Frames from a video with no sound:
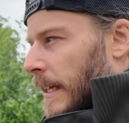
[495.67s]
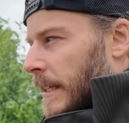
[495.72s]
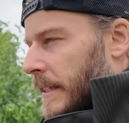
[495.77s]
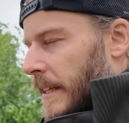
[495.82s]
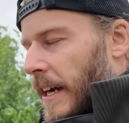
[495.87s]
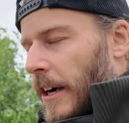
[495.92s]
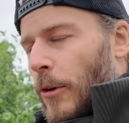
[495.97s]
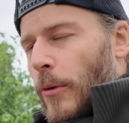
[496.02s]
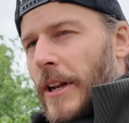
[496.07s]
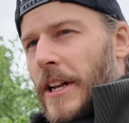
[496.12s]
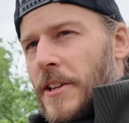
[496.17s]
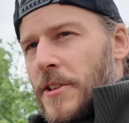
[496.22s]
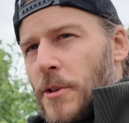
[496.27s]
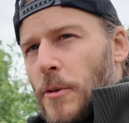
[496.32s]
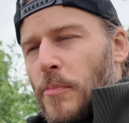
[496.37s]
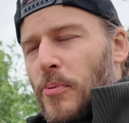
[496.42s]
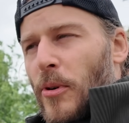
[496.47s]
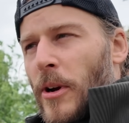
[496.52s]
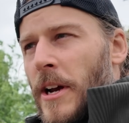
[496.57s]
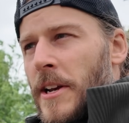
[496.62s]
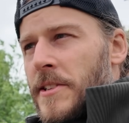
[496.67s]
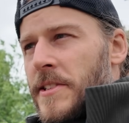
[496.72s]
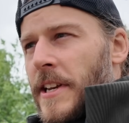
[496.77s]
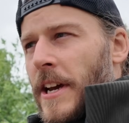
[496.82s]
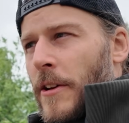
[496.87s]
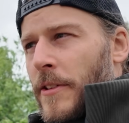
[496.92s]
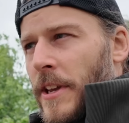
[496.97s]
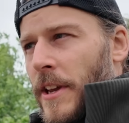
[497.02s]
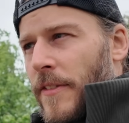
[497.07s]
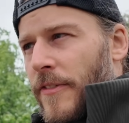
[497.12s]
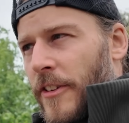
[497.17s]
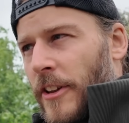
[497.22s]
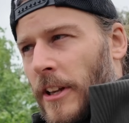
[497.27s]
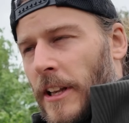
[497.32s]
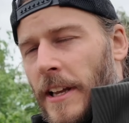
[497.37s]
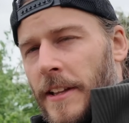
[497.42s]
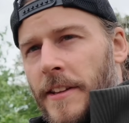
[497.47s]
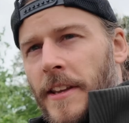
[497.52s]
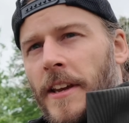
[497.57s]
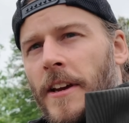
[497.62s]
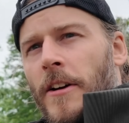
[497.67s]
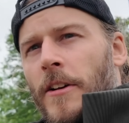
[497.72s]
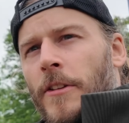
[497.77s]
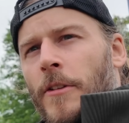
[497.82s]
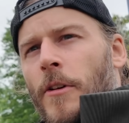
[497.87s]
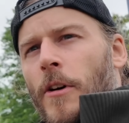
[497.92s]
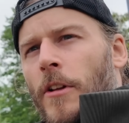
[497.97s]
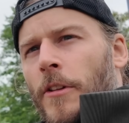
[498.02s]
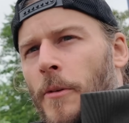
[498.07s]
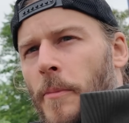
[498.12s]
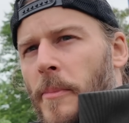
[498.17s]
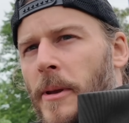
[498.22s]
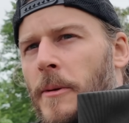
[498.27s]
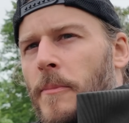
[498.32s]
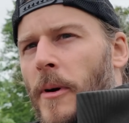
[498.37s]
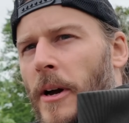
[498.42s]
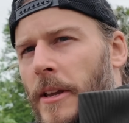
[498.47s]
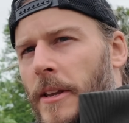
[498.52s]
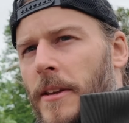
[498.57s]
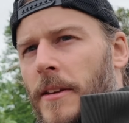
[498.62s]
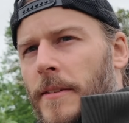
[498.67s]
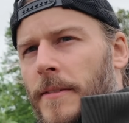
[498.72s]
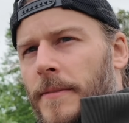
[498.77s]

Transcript: They are really surprised how they feel like they are on a big bike.